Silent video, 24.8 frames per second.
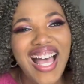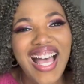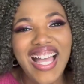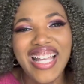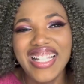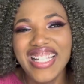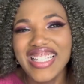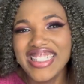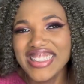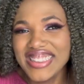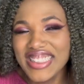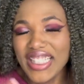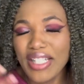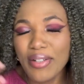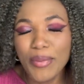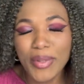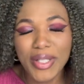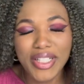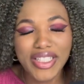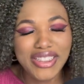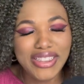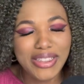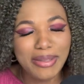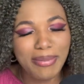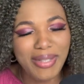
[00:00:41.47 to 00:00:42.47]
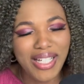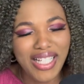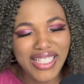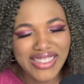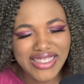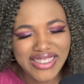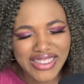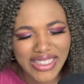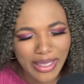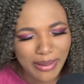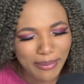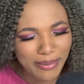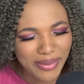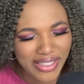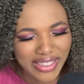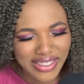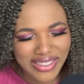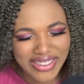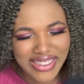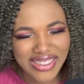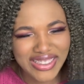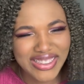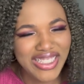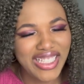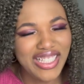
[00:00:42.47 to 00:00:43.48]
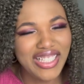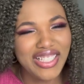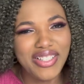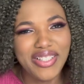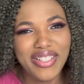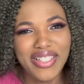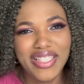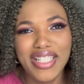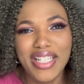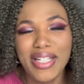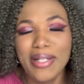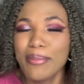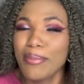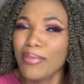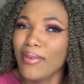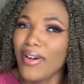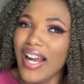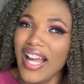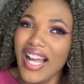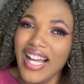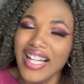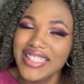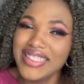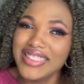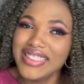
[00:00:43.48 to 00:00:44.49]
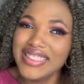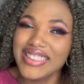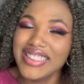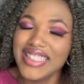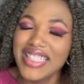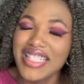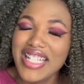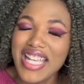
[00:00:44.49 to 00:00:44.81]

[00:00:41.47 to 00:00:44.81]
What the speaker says: I guess they wanted to buy something since they couldn't get Bratz.